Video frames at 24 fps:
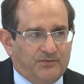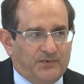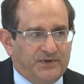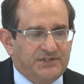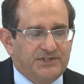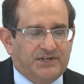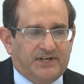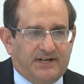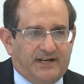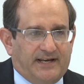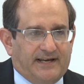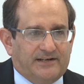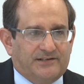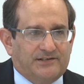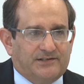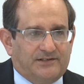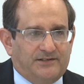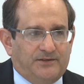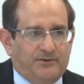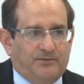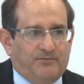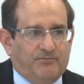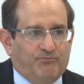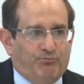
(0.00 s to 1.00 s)
which can
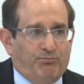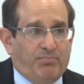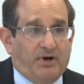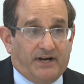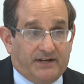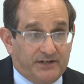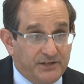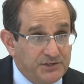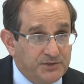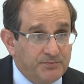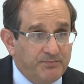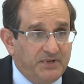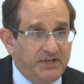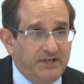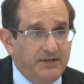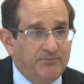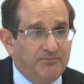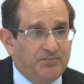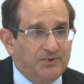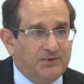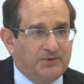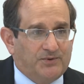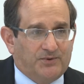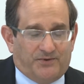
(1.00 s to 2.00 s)
actually punish
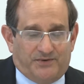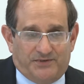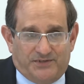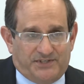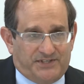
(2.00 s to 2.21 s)
people or